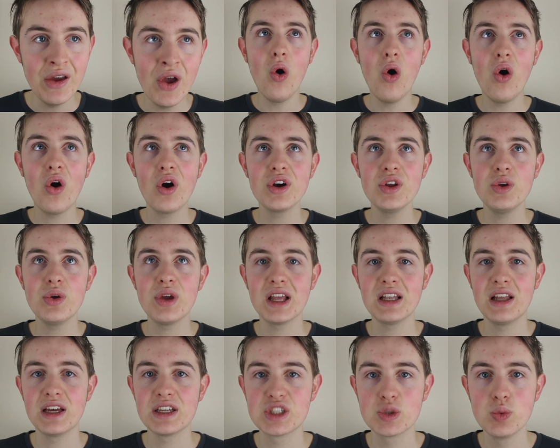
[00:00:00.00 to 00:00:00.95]
or you get
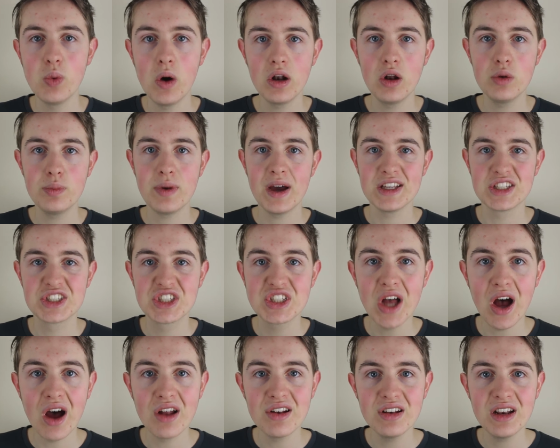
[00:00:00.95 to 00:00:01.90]
like swallowed by a
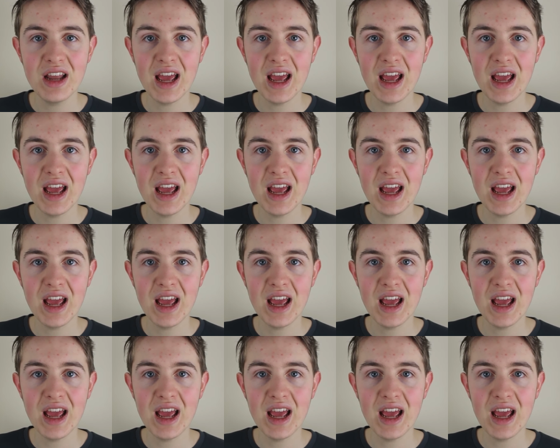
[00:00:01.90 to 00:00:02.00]
sun